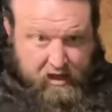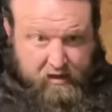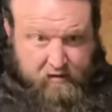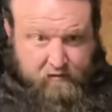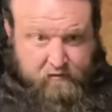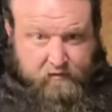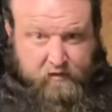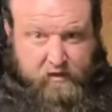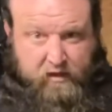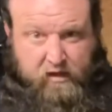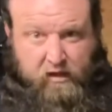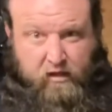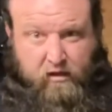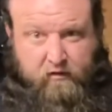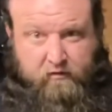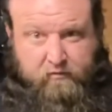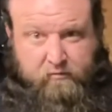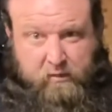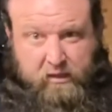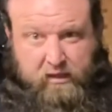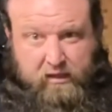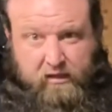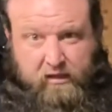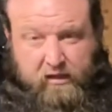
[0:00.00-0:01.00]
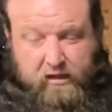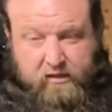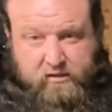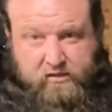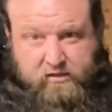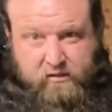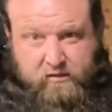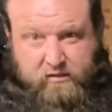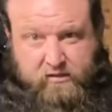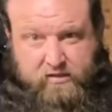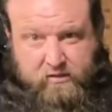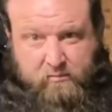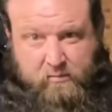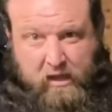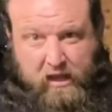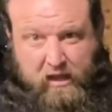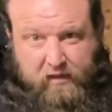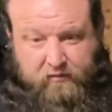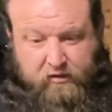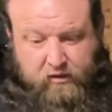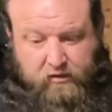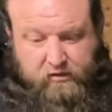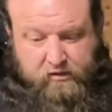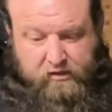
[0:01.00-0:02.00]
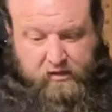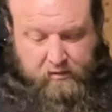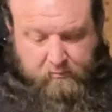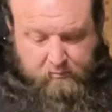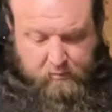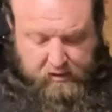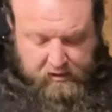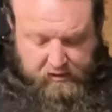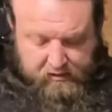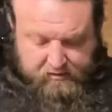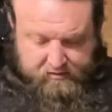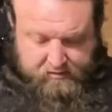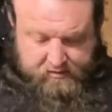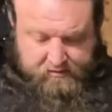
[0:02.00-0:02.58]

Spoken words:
a video of me doing some heavier dumbbells.